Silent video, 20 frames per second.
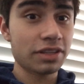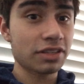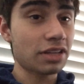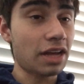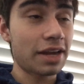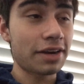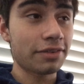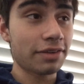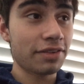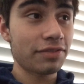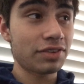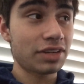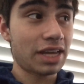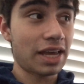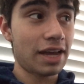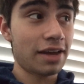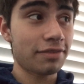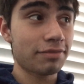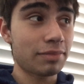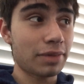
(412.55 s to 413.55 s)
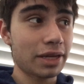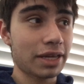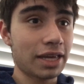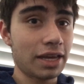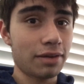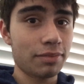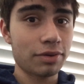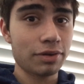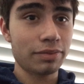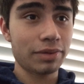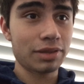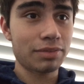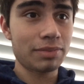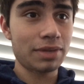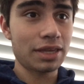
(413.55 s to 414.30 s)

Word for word: I don't even have my camera with